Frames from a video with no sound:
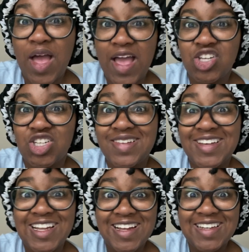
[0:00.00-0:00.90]
actually
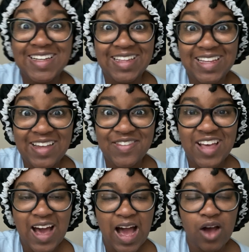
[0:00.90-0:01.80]
need to leave
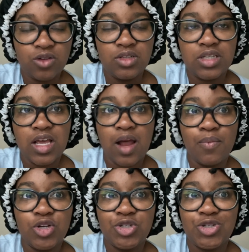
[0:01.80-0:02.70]
the house and I'm
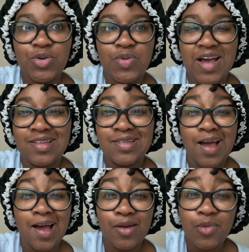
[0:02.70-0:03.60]
going to show you guys
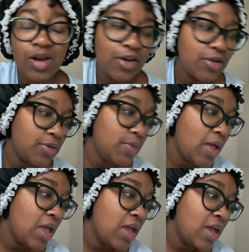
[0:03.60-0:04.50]
kind of what I do
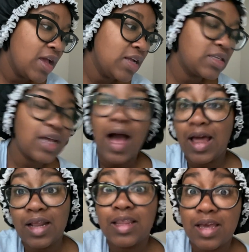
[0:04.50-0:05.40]
it's
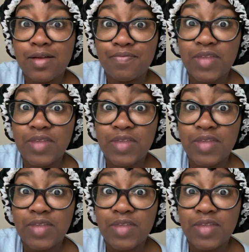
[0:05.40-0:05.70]
kind of late.